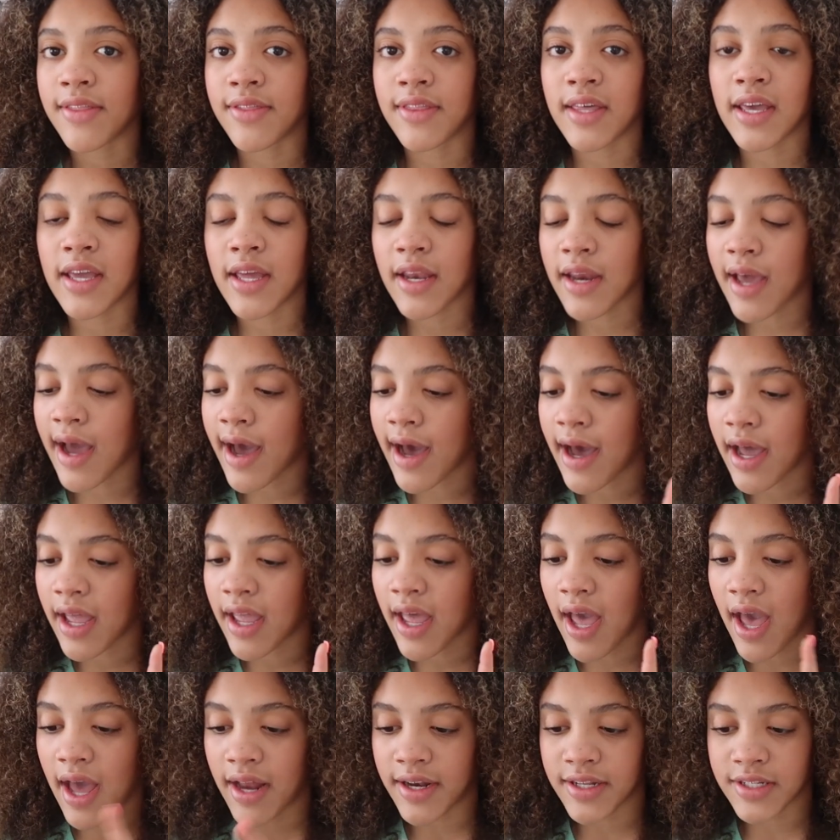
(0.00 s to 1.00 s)
Then
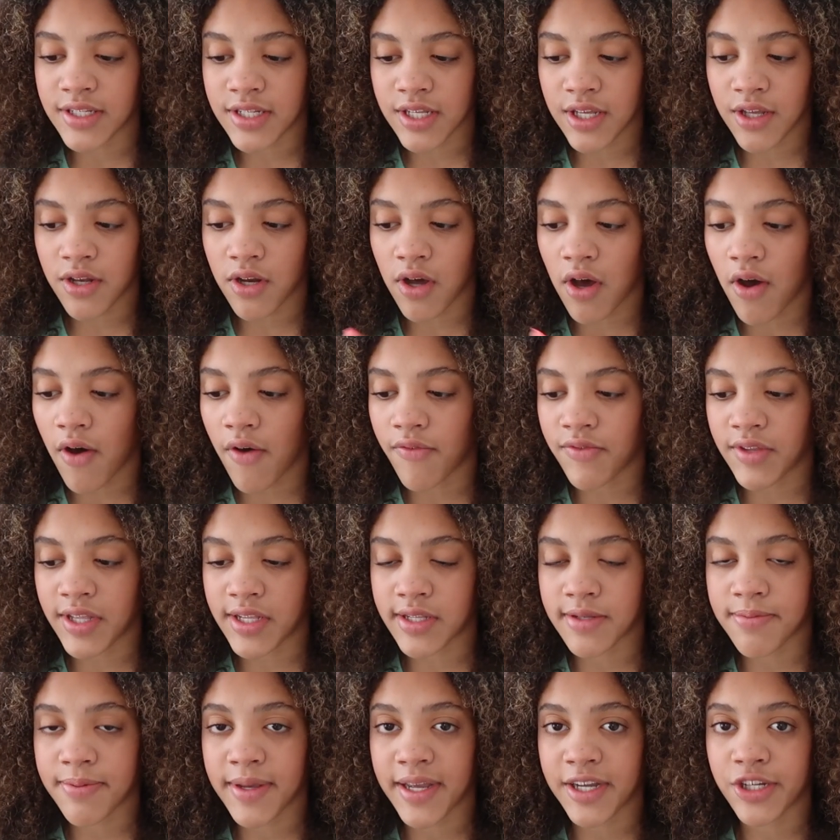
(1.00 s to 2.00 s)
I edited all of
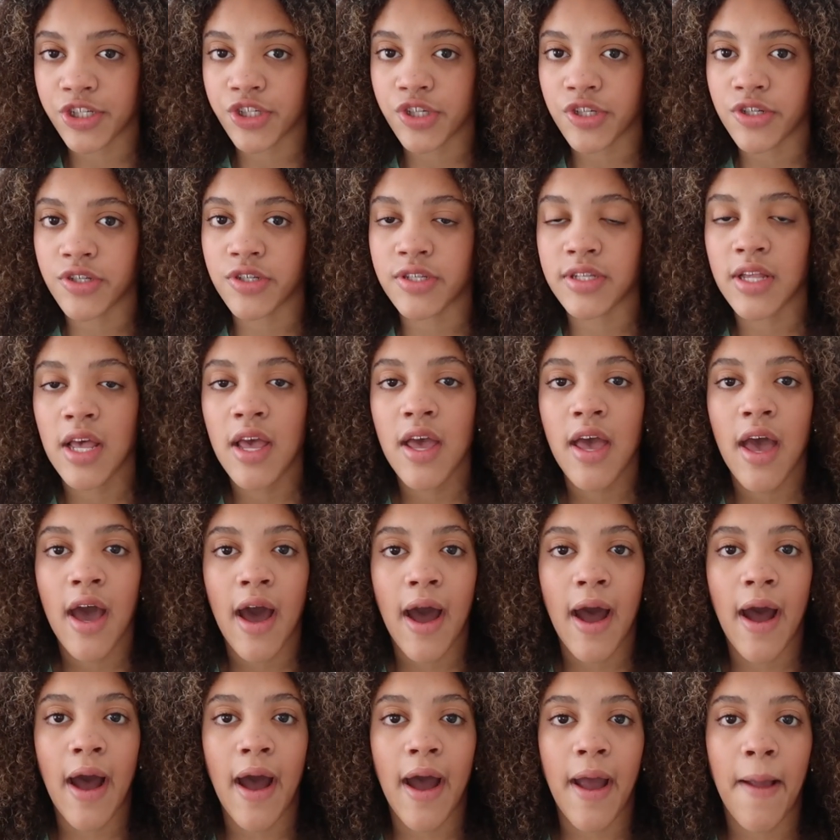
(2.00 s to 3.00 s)
these pictures.
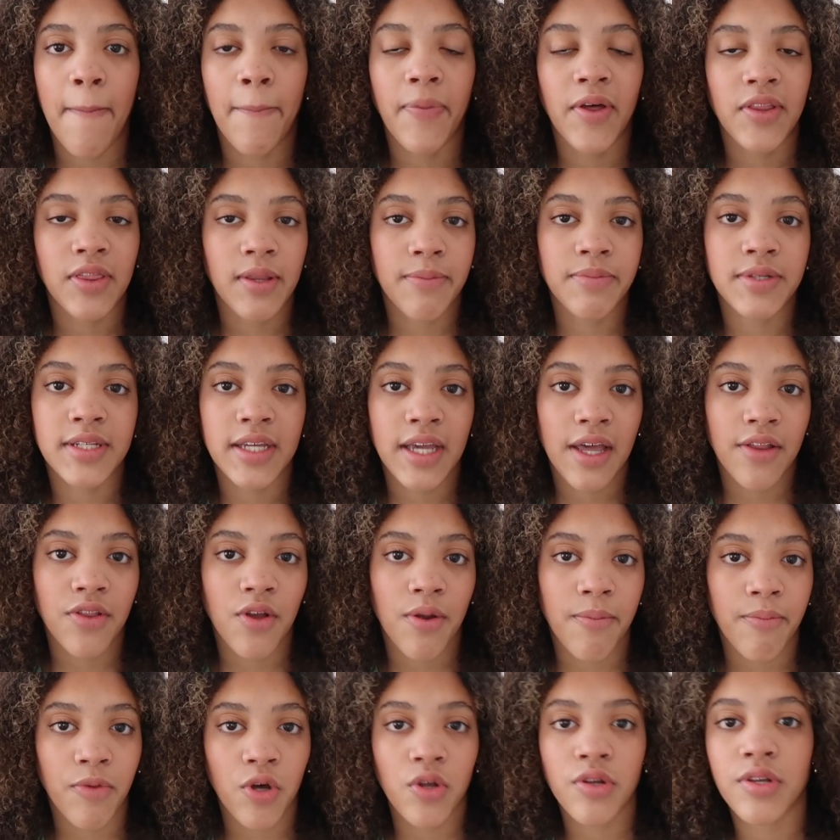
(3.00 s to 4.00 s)
I put them
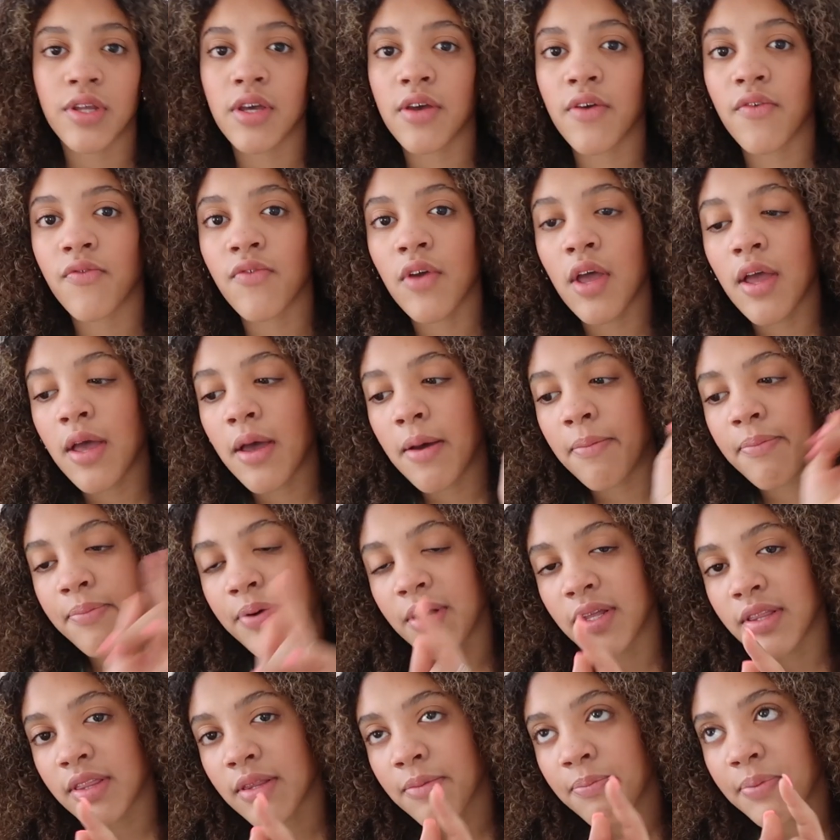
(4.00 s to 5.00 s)
together in Moldiv,
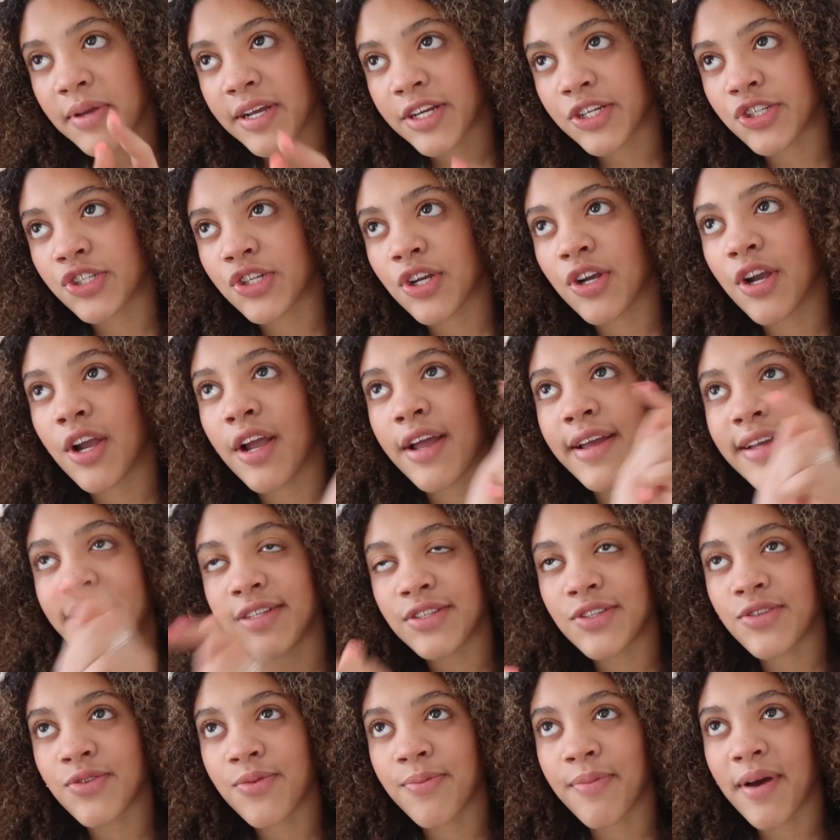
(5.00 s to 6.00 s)
put the picture
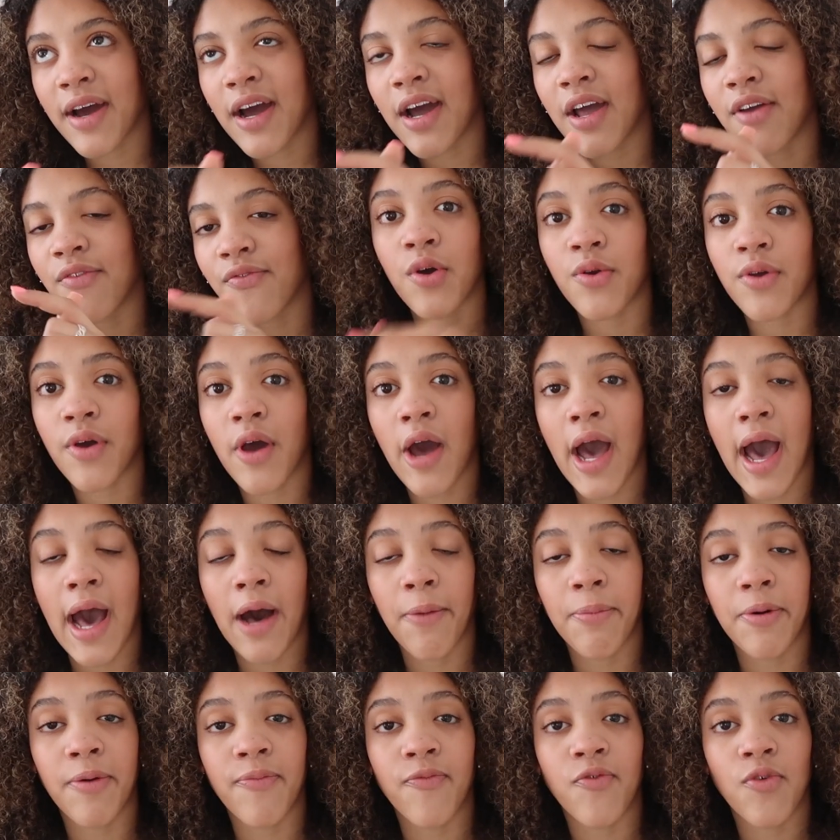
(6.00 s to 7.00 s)
into my photo
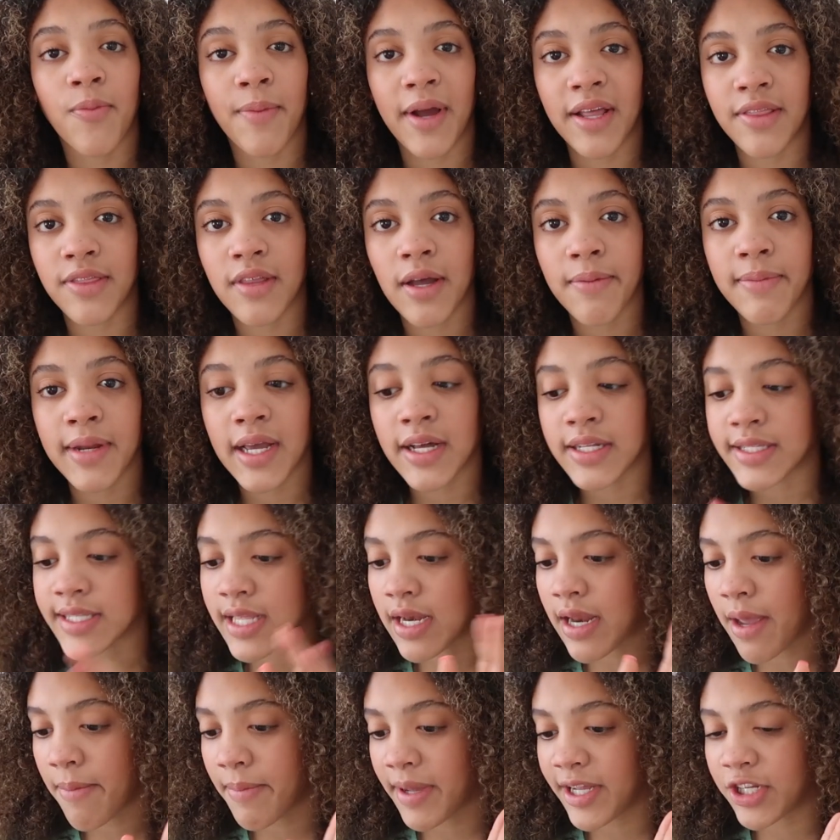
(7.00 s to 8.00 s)
album for my thumbnails,
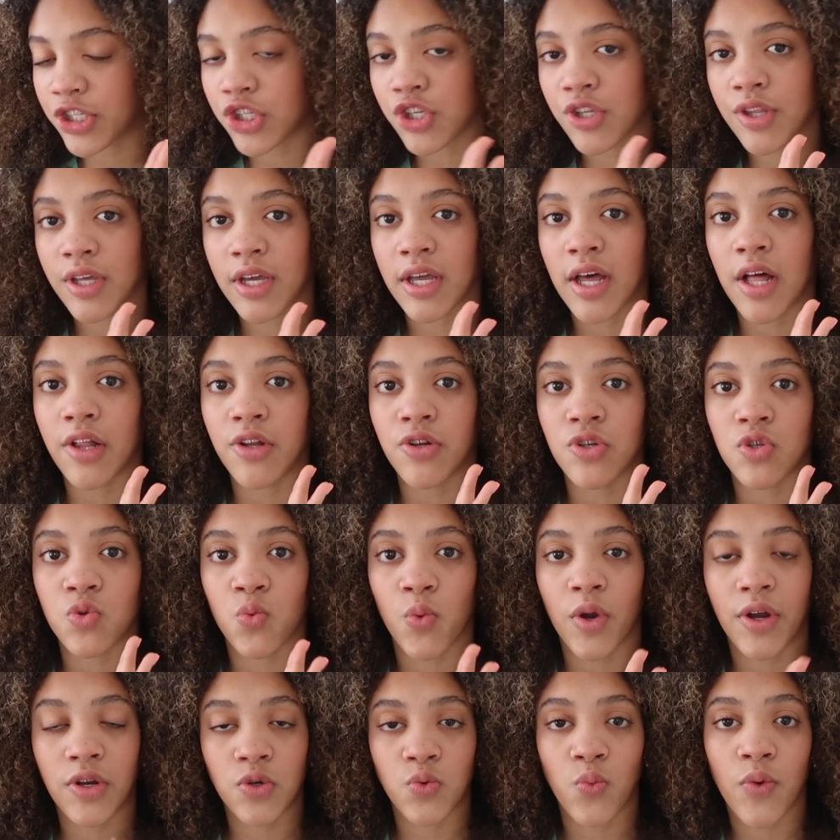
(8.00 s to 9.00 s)
and I made sure the colors
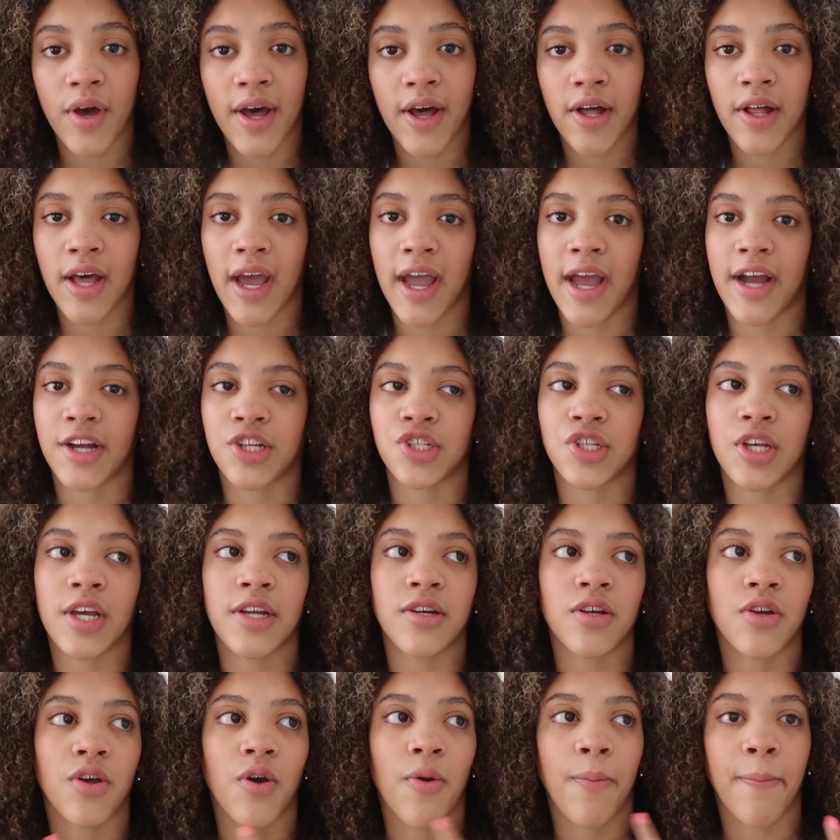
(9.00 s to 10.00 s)
worked well. I actually
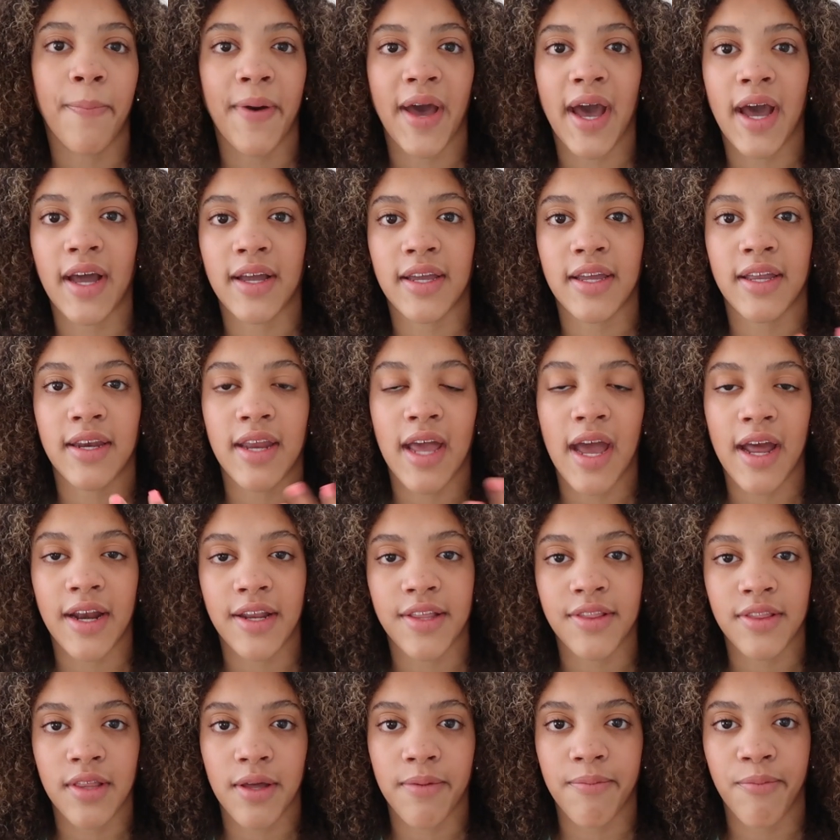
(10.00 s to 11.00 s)
had to go back and
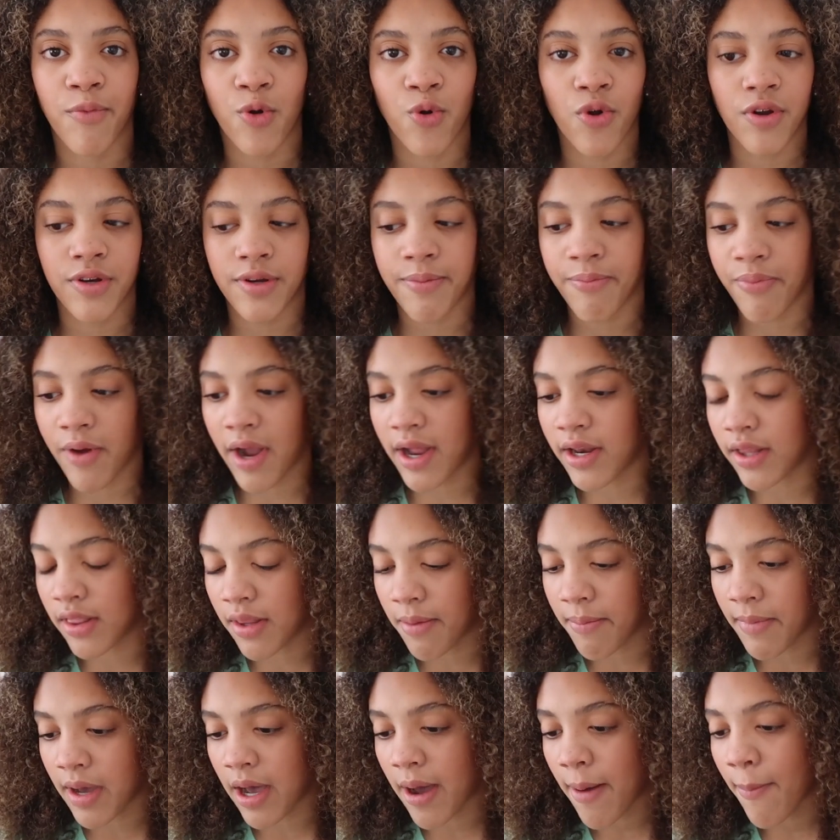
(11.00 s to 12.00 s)
edit them more to brighten
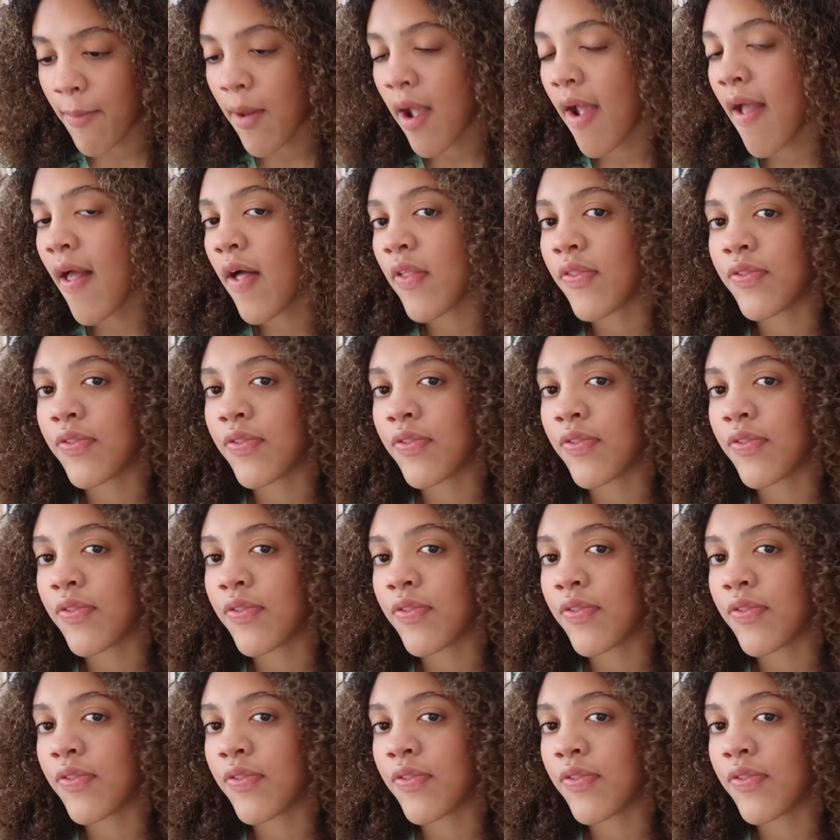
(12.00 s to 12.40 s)
them up.